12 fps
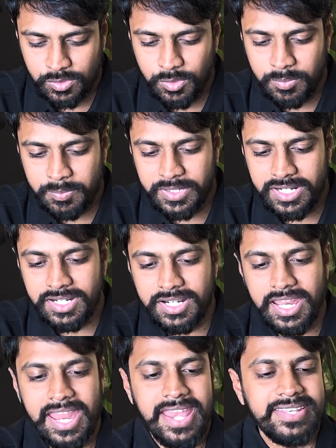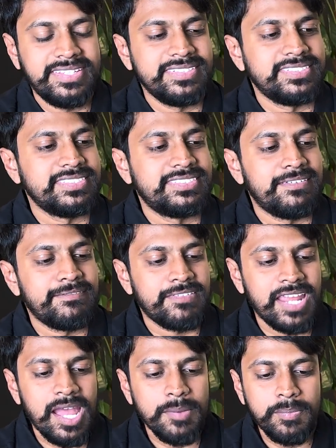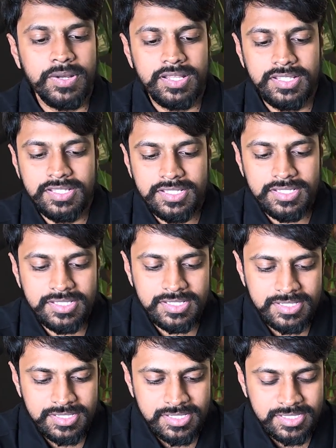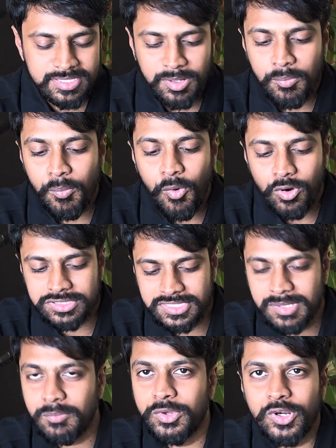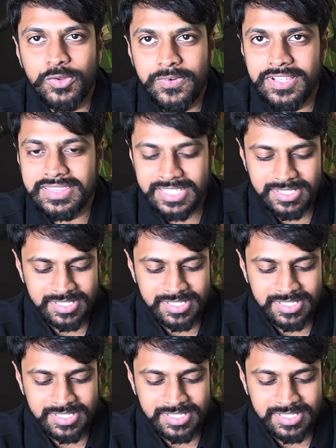open, and this is the wrap. The most beautiful thing,